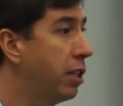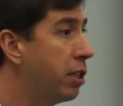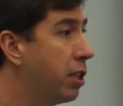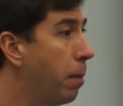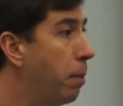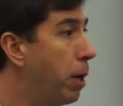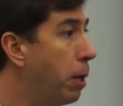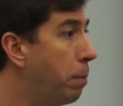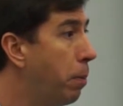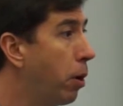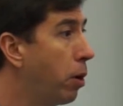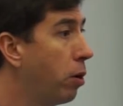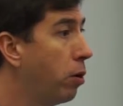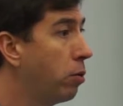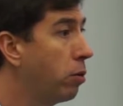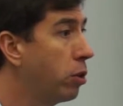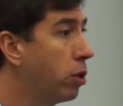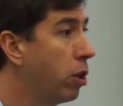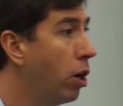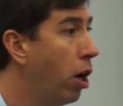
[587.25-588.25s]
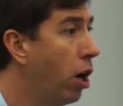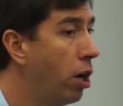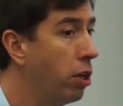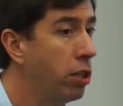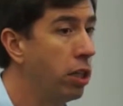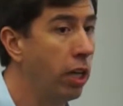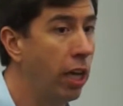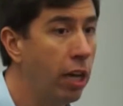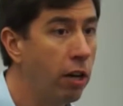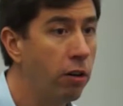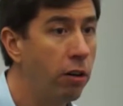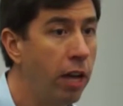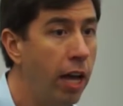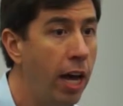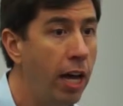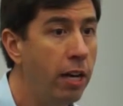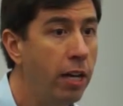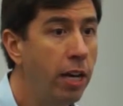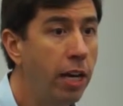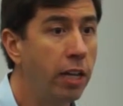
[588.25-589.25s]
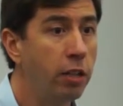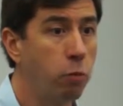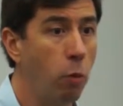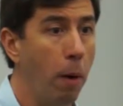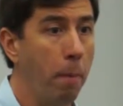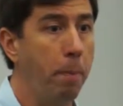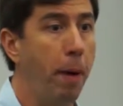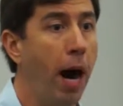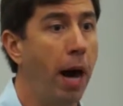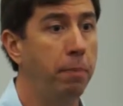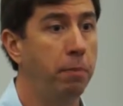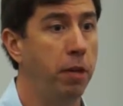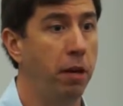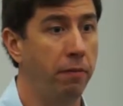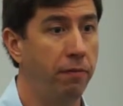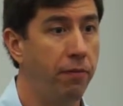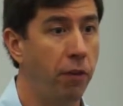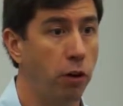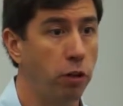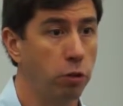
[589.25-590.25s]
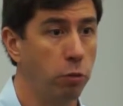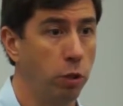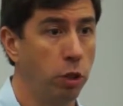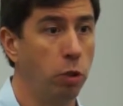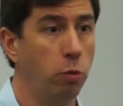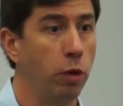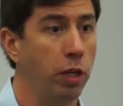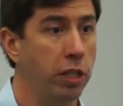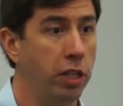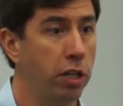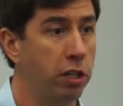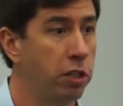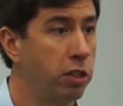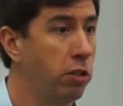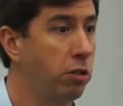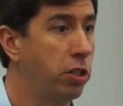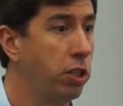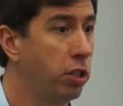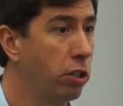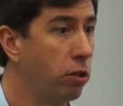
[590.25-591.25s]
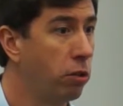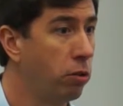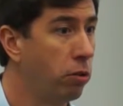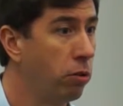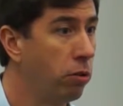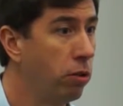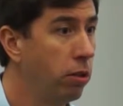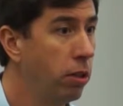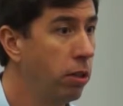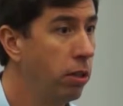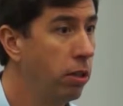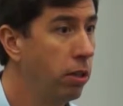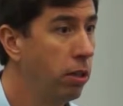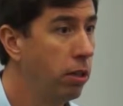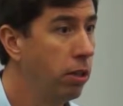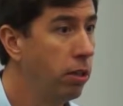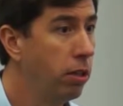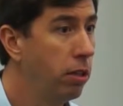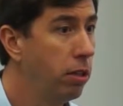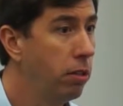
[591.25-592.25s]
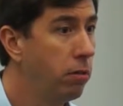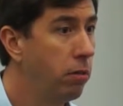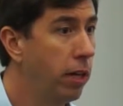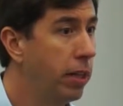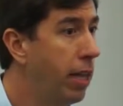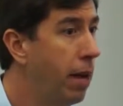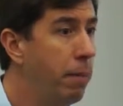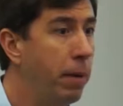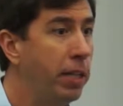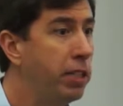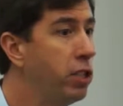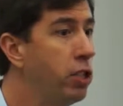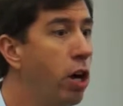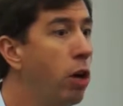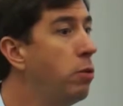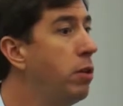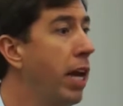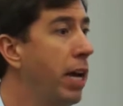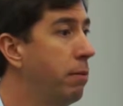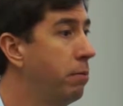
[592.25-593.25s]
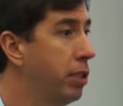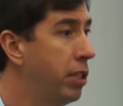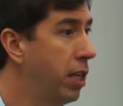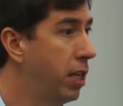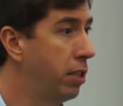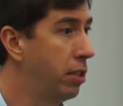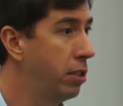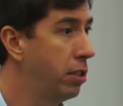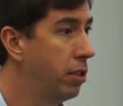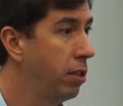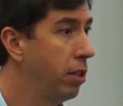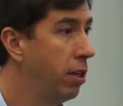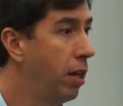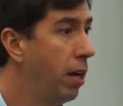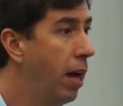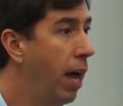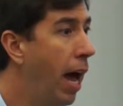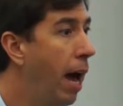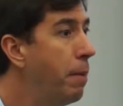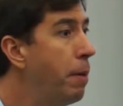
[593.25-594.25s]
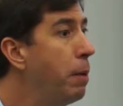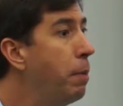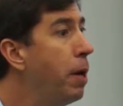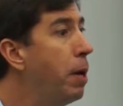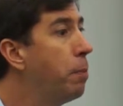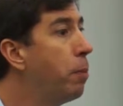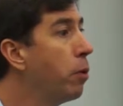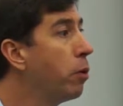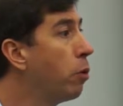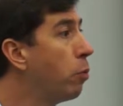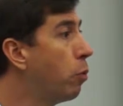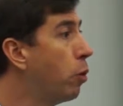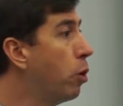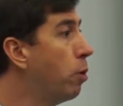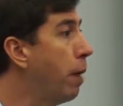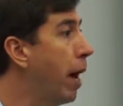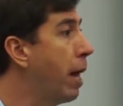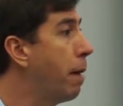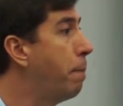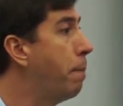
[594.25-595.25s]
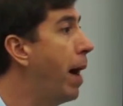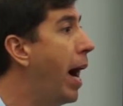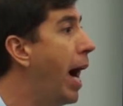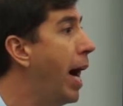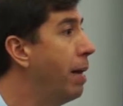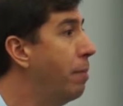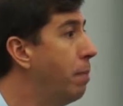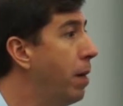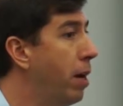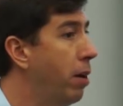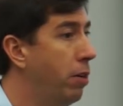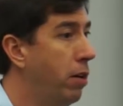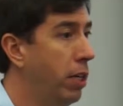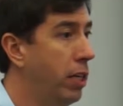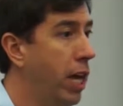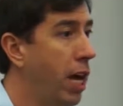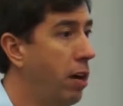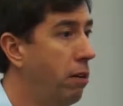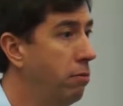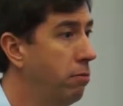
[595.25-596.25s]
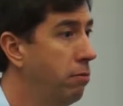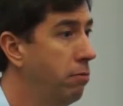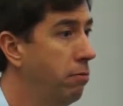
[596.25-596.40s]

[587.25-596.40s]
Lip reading: somebody put on the internet is what popped up first when you went and did a search in Google? Right? That makes no damn sense. How many people in the room had a Pine Mail account?